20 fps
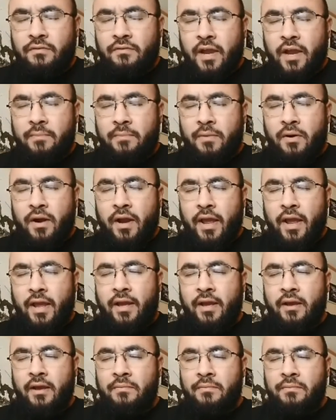
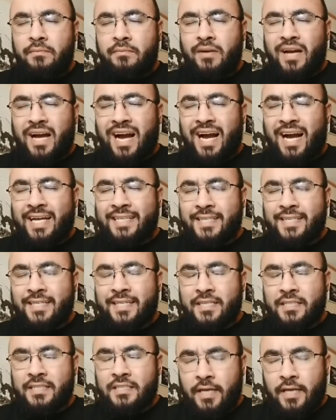Abraham, Isaac,
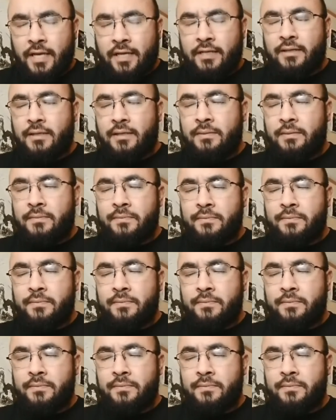and Jacob.